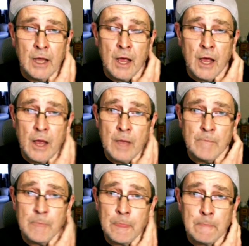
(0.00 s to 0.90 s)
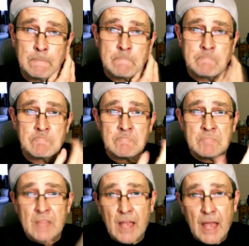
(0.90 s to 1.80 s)
Um, yeah.
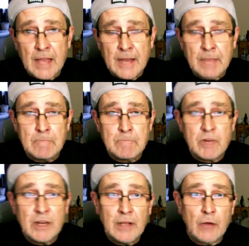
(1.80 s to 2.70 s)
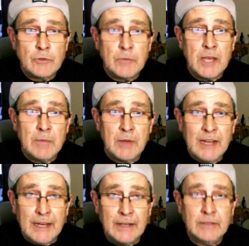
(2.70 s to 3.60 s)
And then bring those people
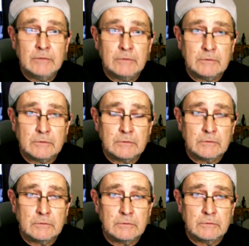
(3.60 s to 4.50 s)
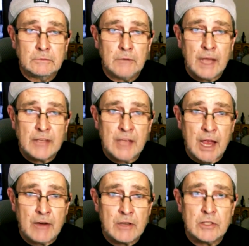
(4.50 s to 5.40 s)
in as
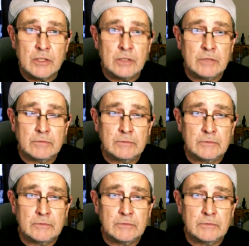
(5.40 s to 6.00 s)
characters.